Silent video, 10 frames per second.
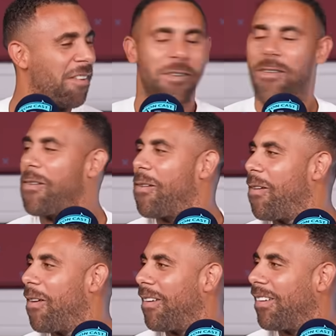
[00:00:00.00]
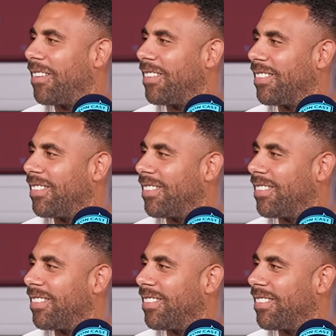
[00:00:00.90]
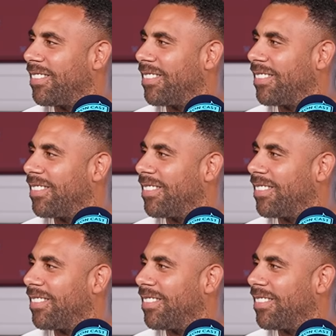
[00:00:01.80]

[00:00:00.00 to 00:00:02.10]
(not speaking)